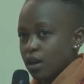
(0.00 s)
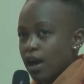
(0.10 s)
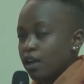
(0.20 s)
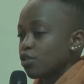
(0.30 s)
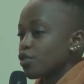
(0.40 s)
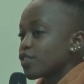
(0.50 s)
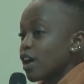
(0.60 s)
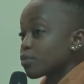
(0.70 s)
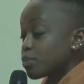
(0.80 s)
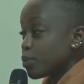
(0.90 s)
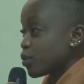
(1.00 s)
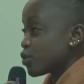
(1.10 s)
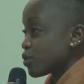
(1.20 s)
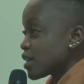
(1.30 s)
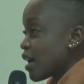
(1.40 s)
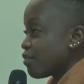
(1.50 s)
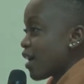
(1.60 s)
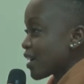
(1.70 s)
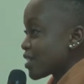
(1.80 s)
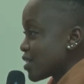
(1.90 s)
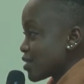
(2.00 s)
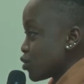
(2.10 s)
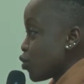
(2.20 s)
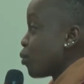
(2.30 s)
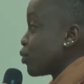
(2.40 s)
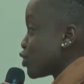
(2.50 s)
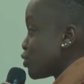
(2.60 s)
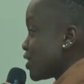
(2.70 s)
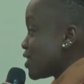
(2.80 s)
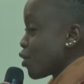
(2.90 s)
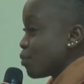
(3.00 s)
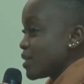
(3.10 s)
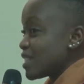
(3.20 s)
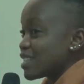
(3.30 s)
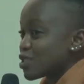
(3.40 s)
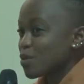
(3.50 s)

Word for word: A lot of young people don't have access to opportunity or business,